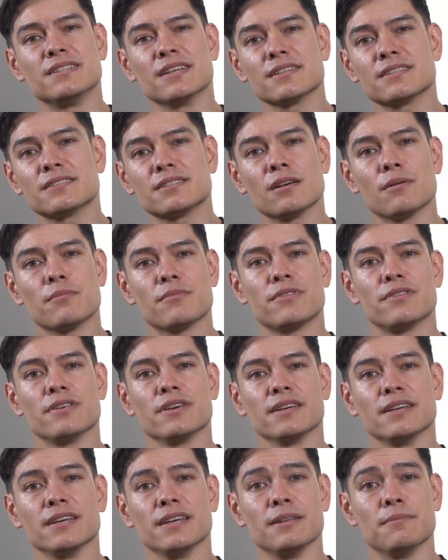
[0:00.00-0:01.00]
does
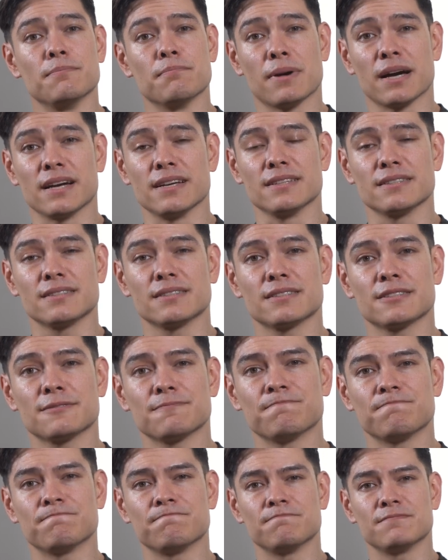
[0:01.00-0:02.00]
something in mice
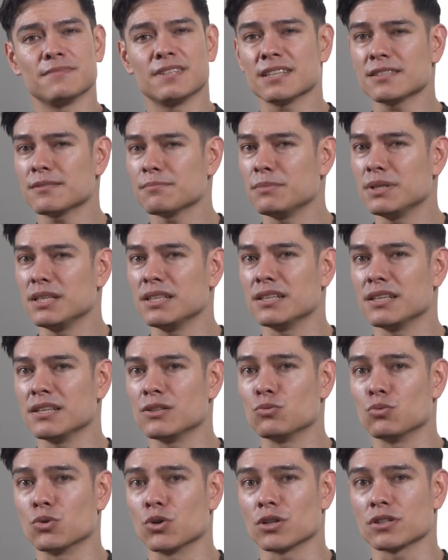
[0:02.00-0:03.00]
doesn't mean it
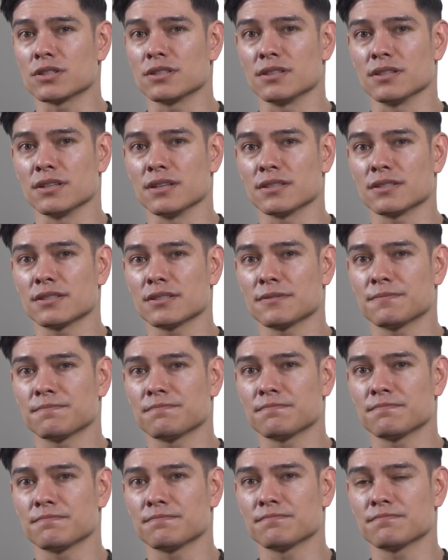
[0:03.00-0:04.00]
works in us.
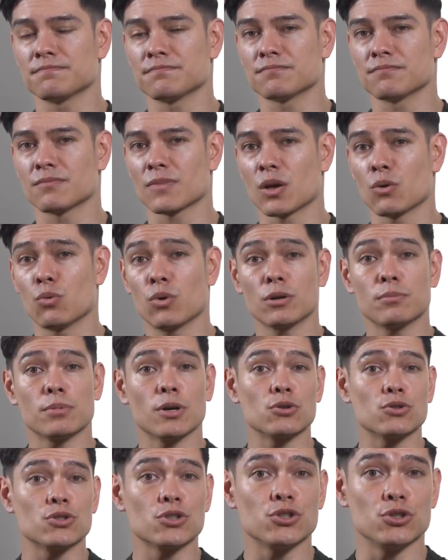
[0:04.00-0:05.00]
What
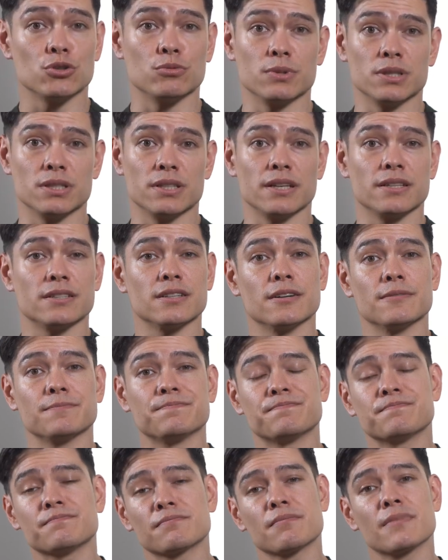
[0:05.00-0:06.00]
about human data?
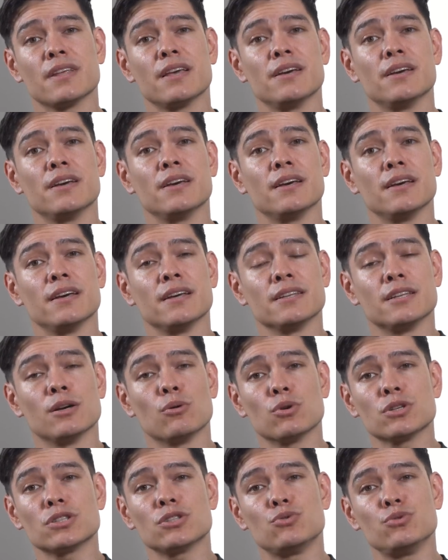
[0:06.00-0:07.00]
There
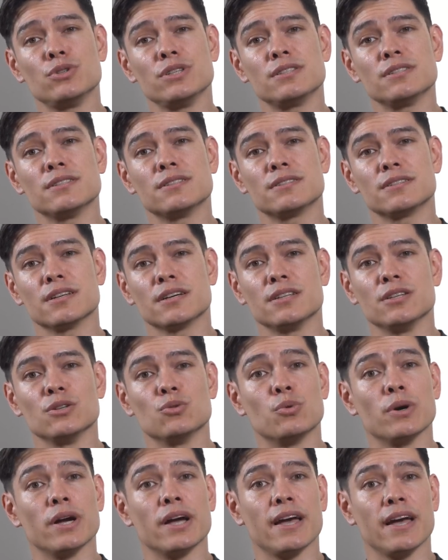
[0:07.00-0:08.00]
was a recent study
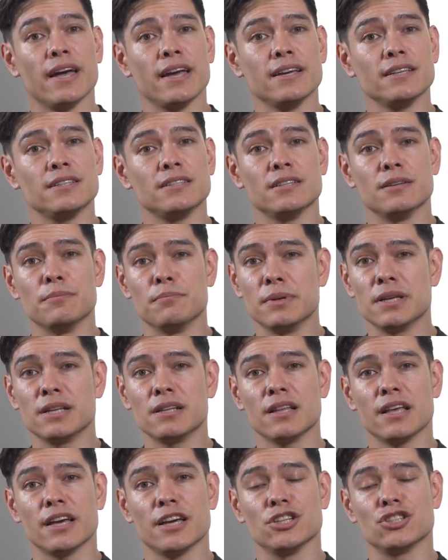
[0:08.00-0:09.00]
where 80
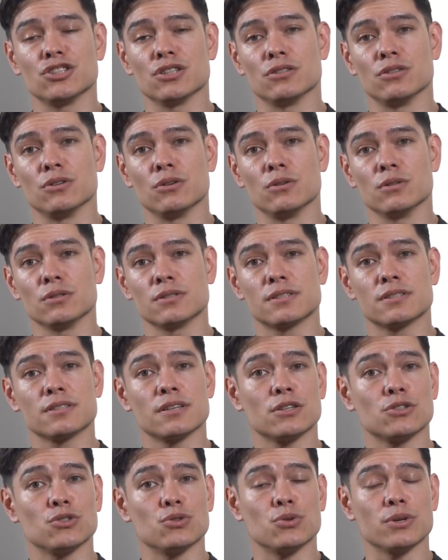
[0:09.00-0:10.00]
middle-aged adults
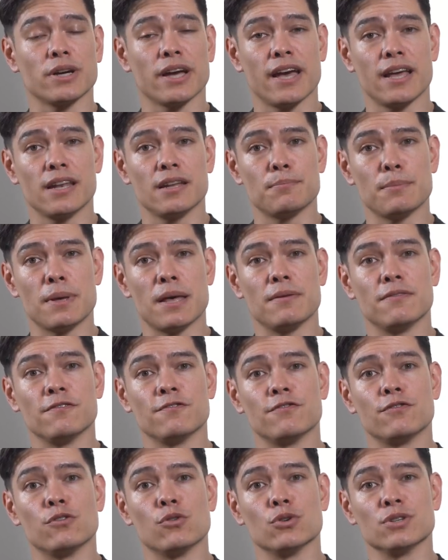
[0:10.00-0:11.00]
took NMN
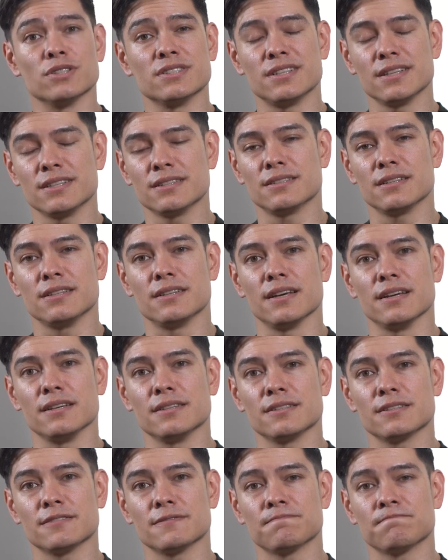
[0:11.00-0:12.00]
for 60
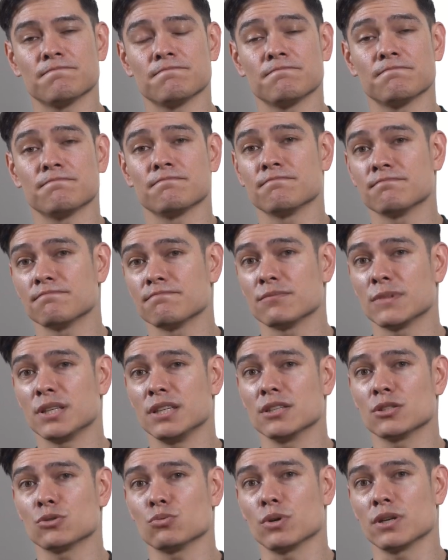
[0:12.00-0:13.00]
days.
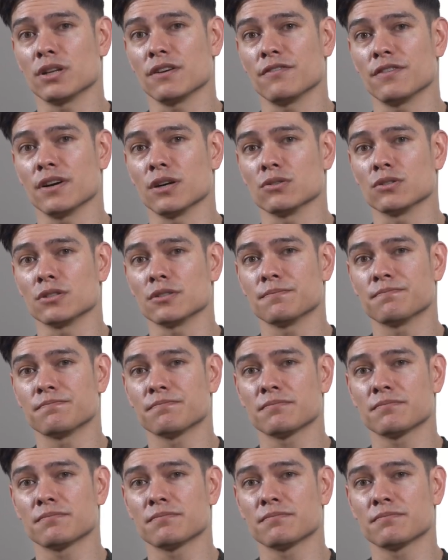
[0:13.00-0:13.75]
Here's what I found.